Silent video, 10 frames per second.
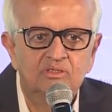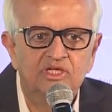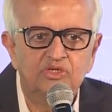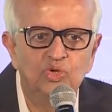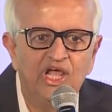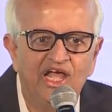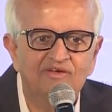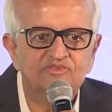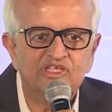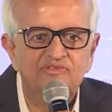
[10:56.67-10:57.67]
that you will
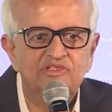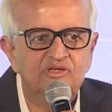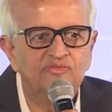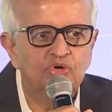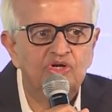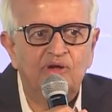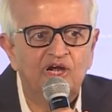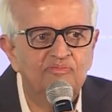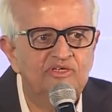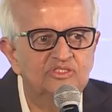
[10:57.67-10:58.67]
have 74
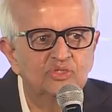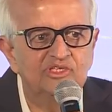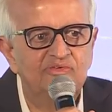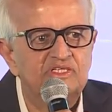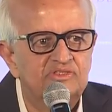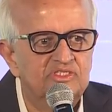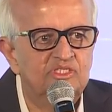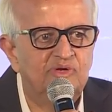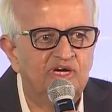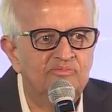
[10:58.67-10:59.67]
departments or 76
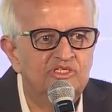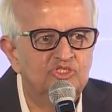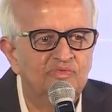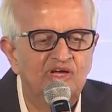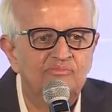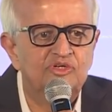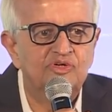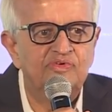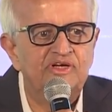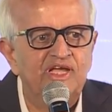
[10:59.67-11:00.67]
departments of government
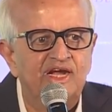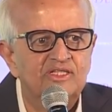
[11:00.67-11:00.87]
of India